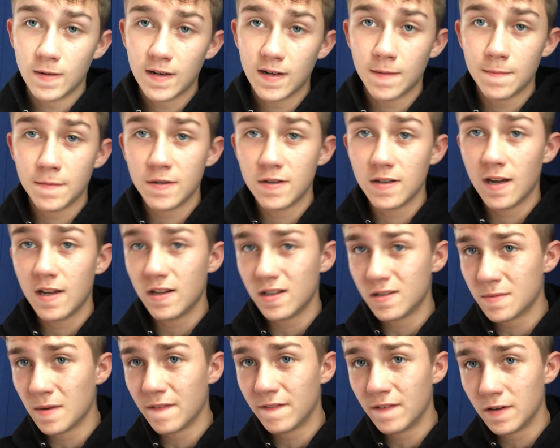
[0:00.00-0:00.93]
weird. I
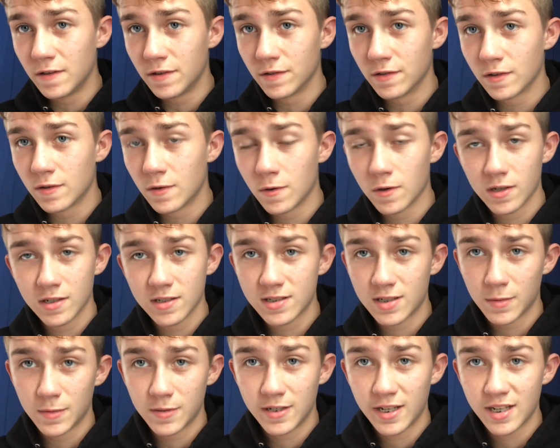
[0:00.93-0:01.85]
used my phone to record
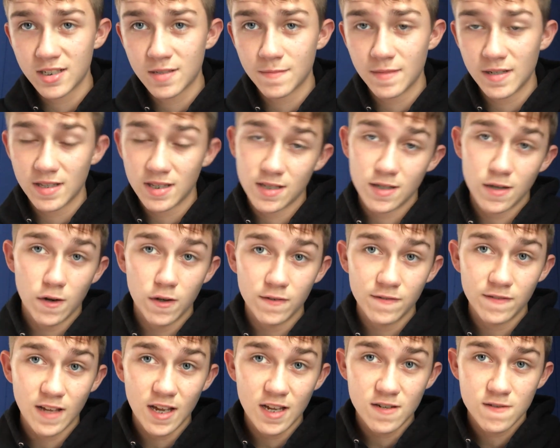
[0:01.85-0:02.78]
and someone texted me and the
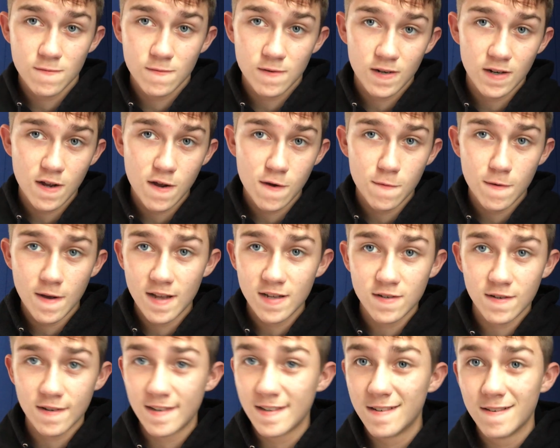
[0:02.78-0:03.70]
notification wouldn't go away,
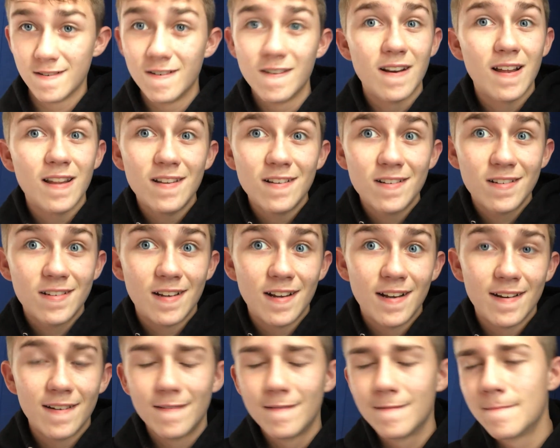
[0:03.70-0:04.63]
so I didn't know what I looked
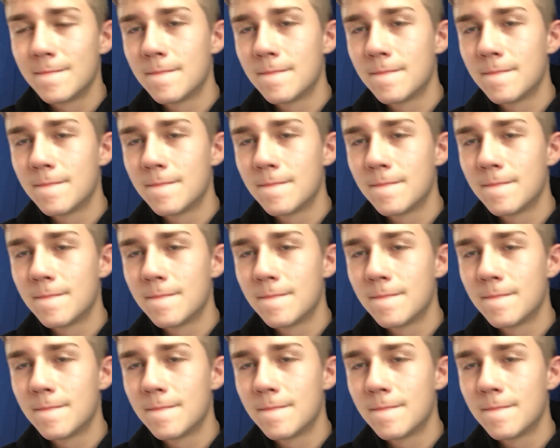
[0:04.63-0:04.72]
like.